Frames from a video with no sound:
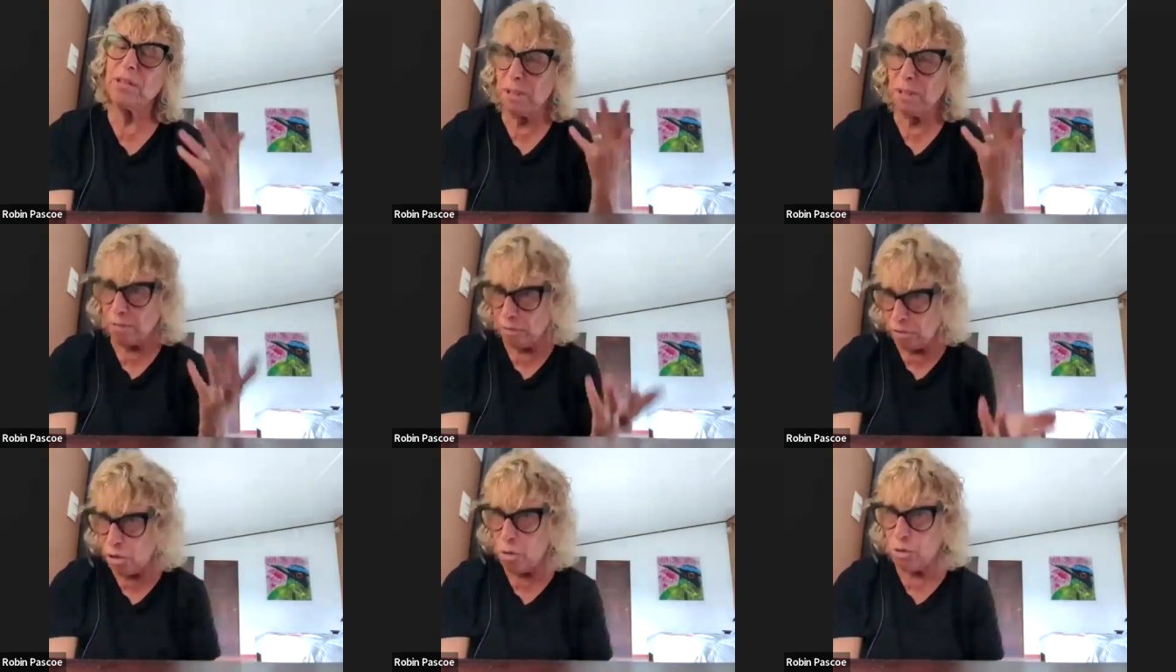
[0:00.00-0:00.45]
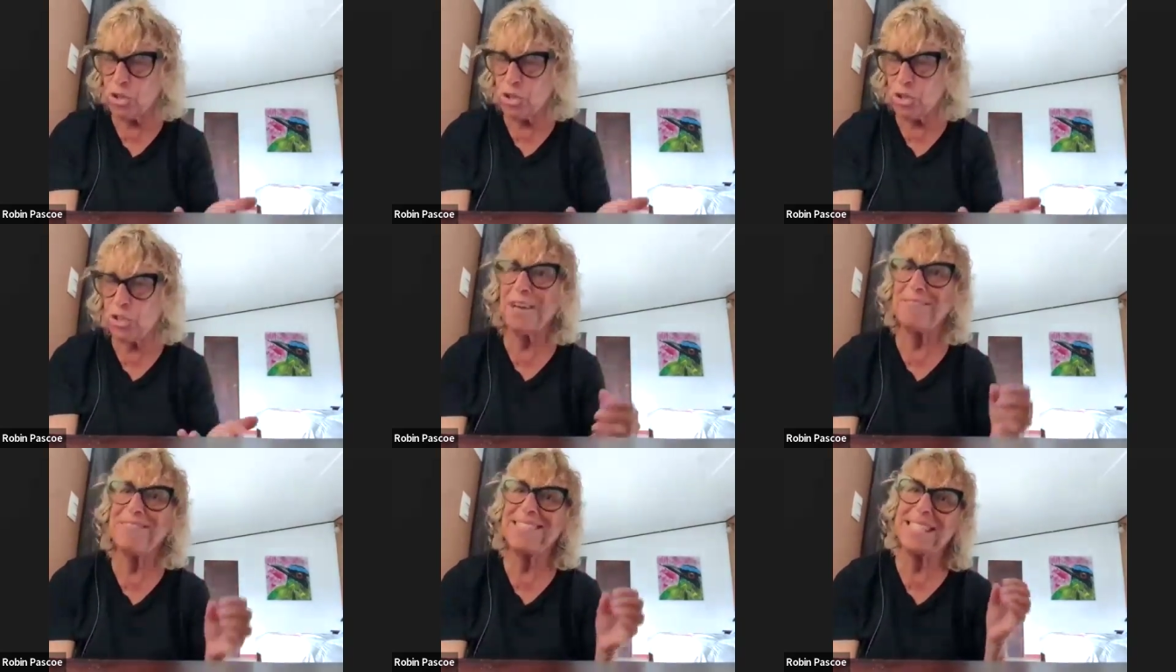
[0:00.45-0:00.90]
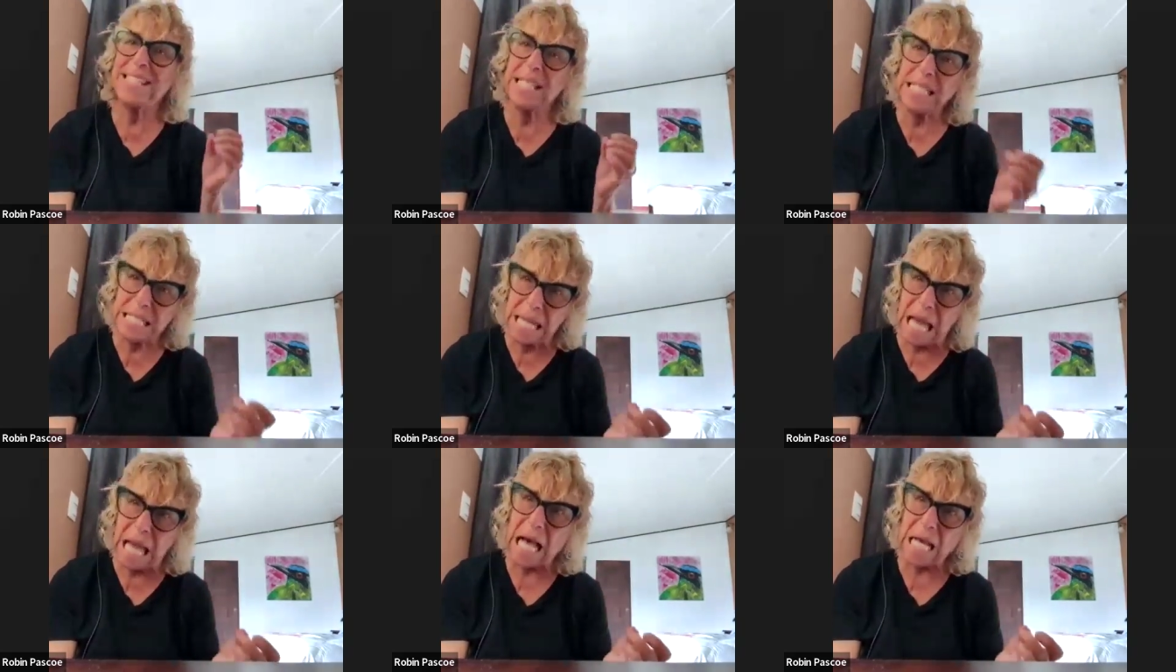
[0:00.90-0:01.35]
notion of
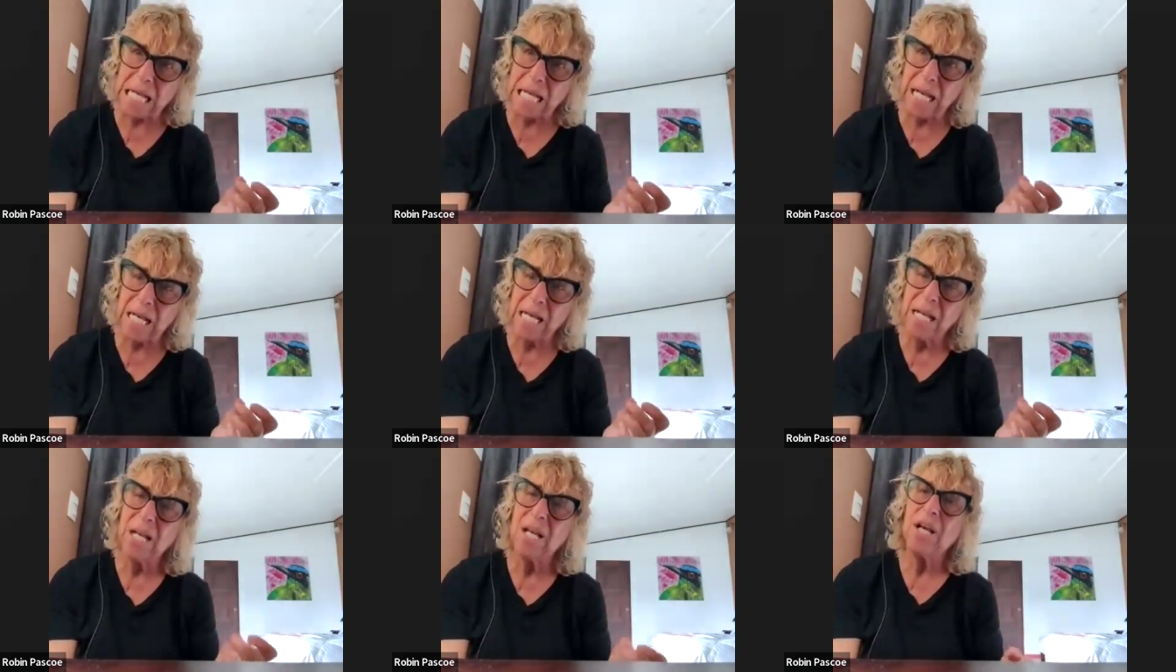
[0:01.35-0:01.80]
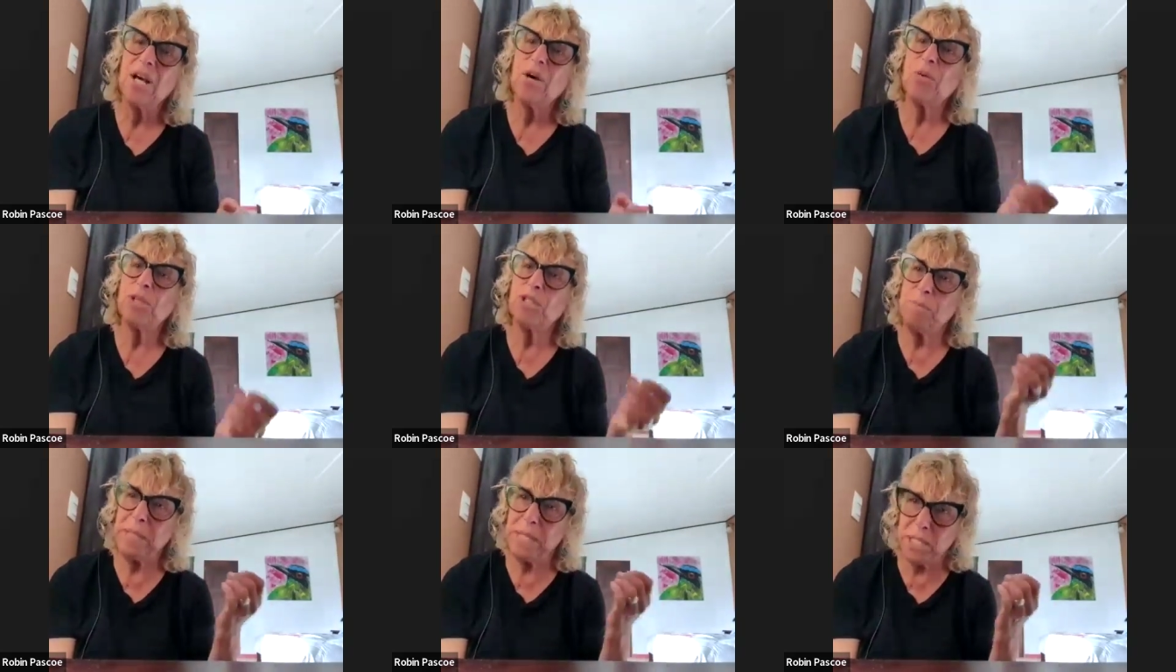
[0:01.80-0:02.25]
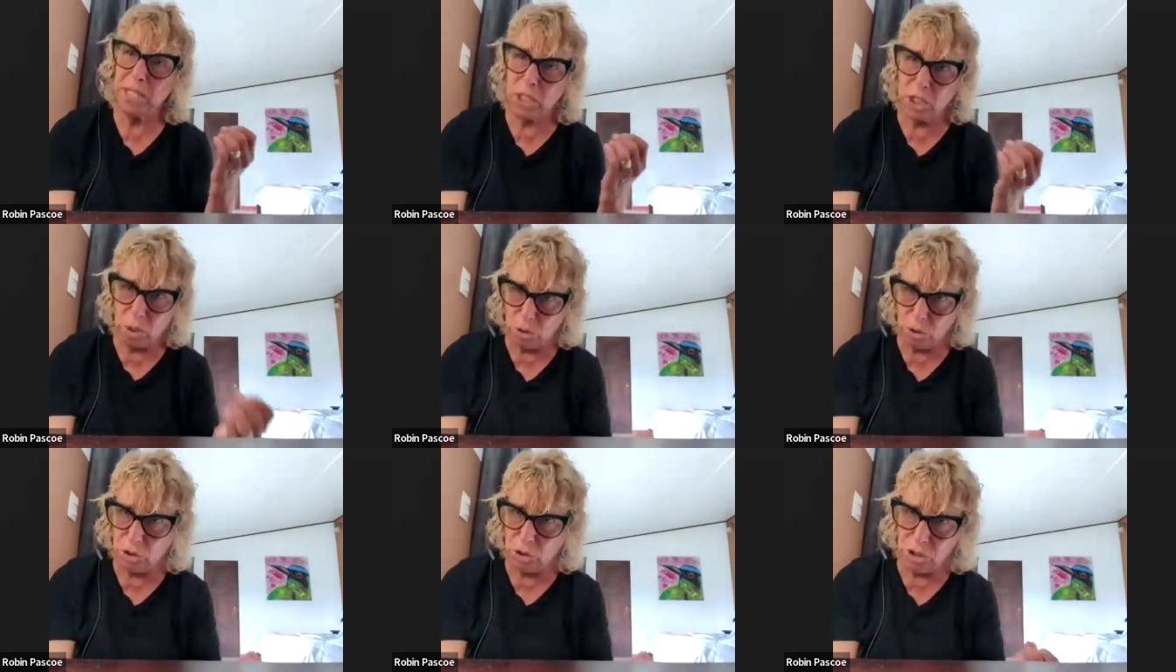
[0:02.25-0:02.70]
tzedakah, which means
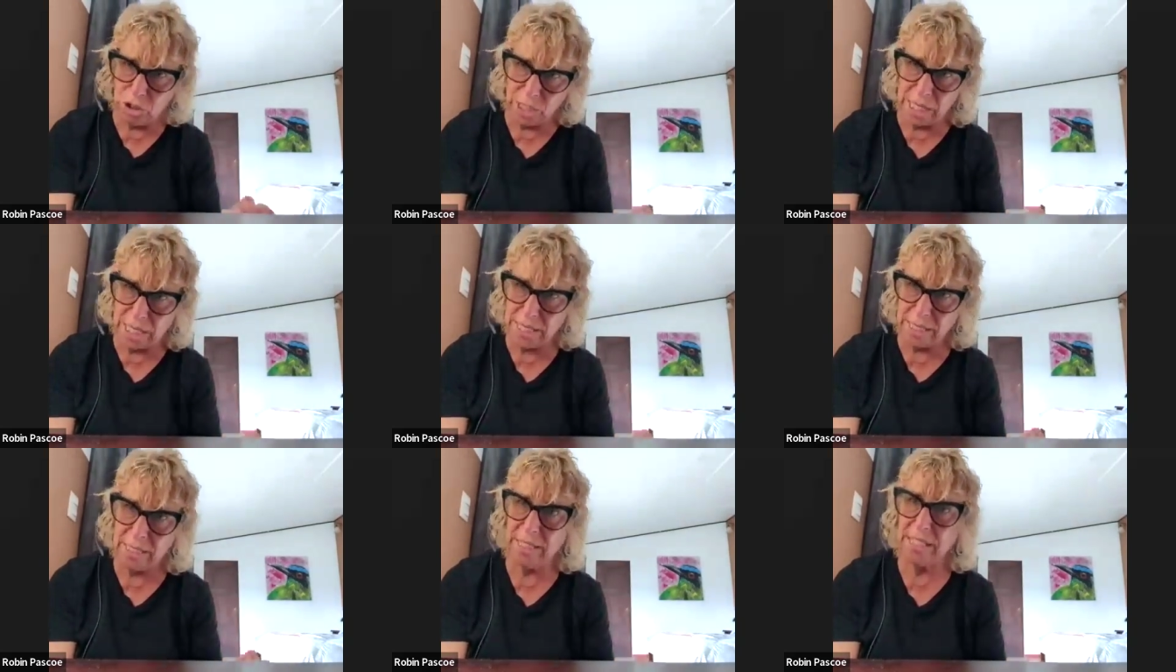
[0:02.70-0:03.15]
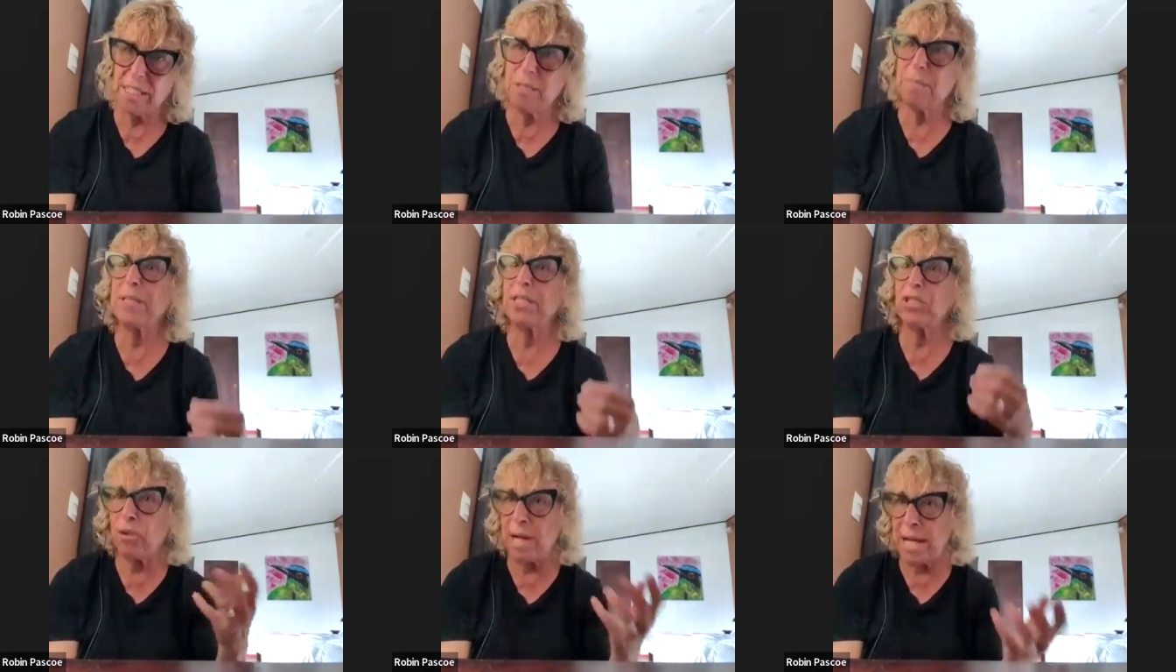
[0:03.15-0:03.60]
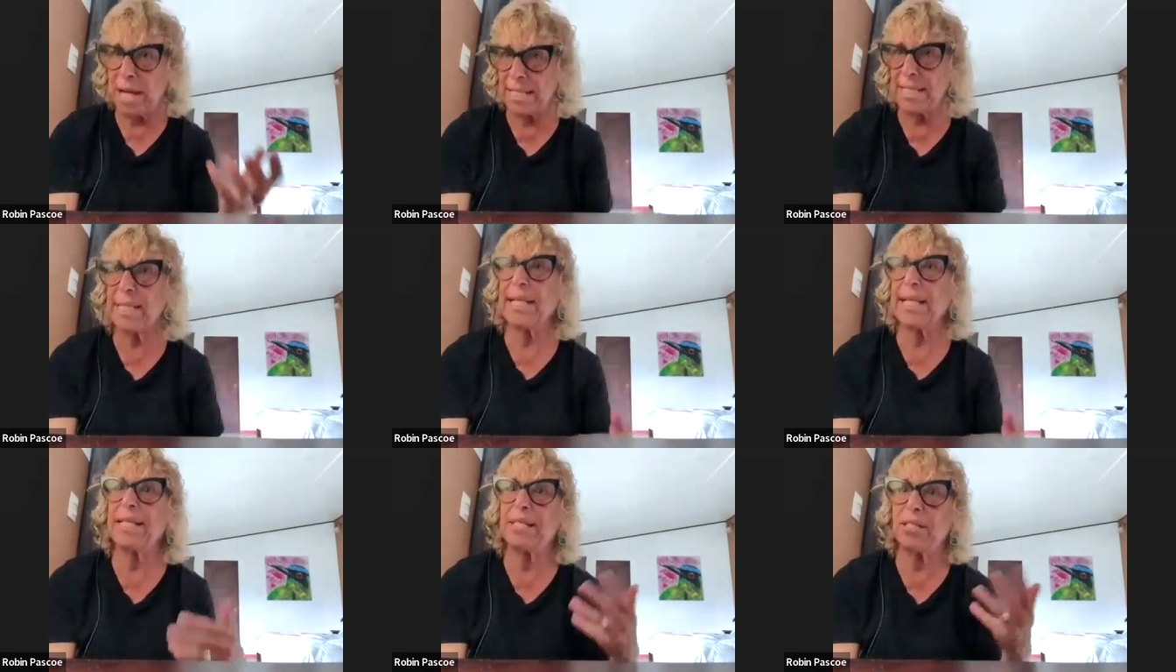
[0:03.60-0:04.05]
social justice, but
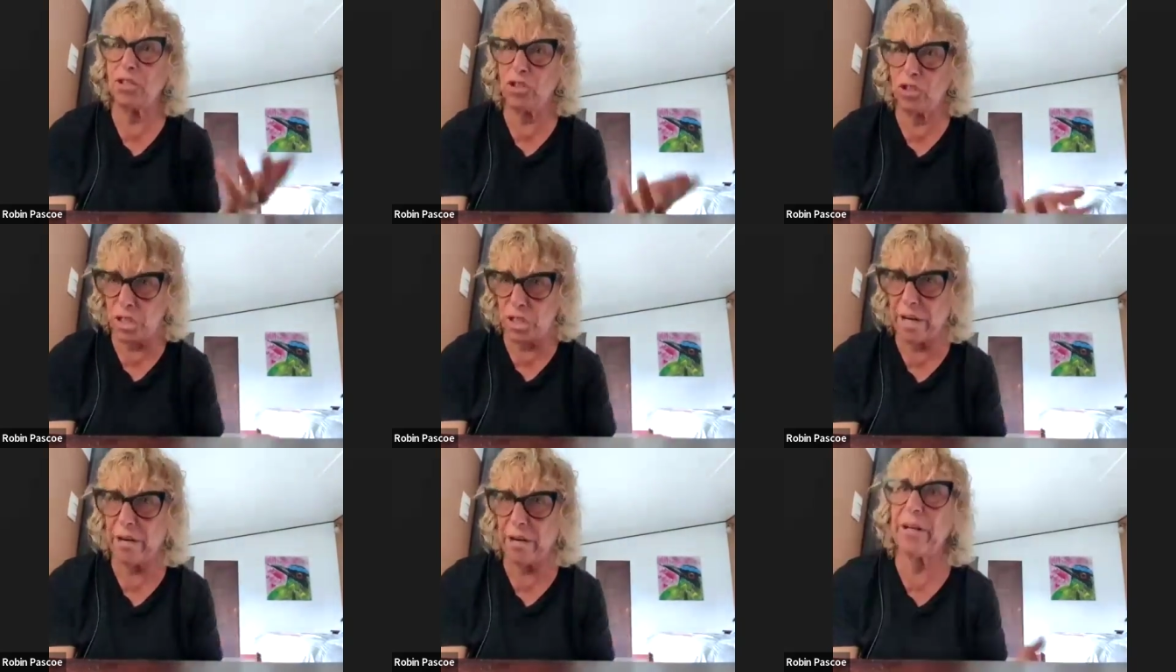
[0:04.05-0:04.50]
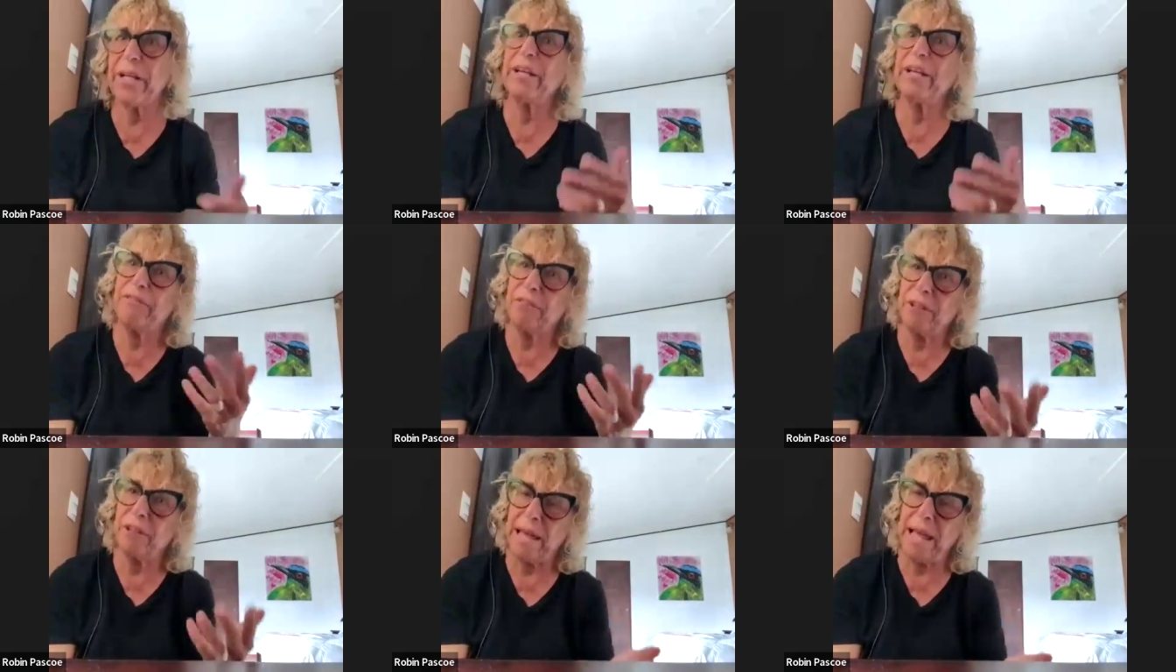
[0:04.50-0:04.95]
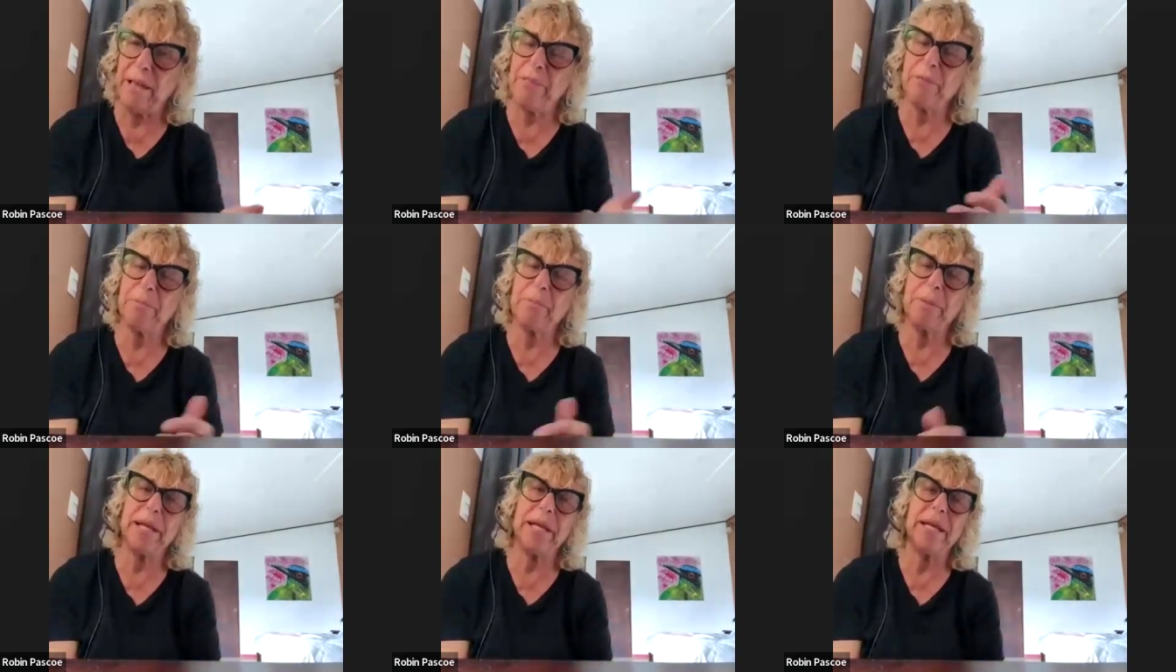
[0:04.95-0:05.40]
translates as charity, of
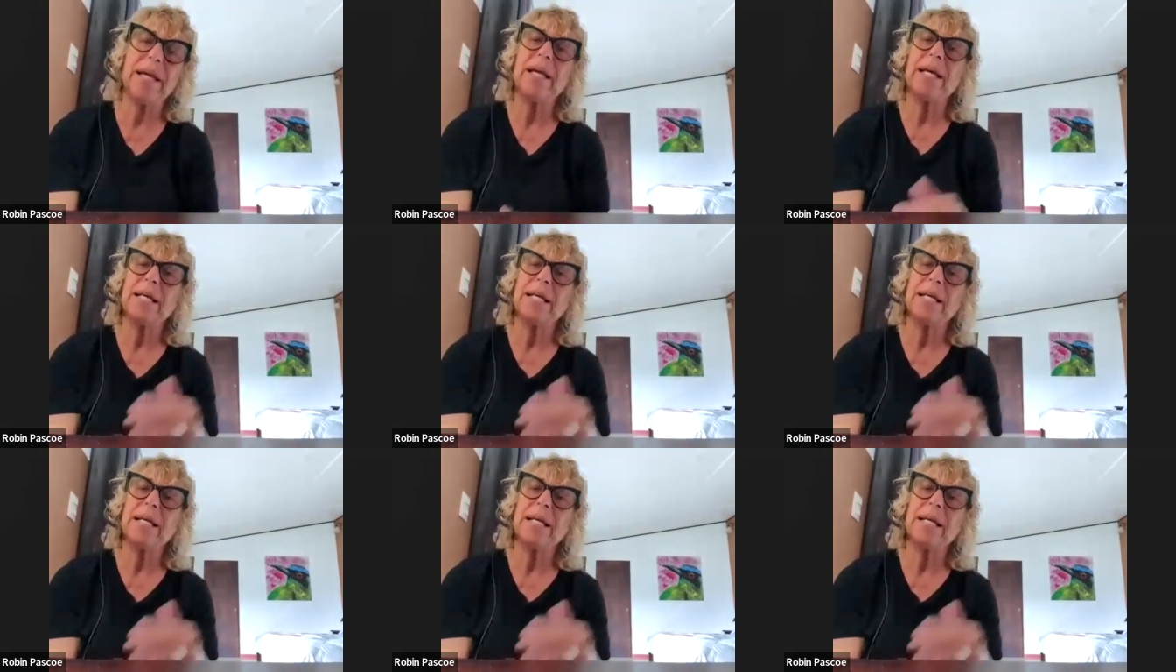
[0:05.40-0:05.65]
philanthropy.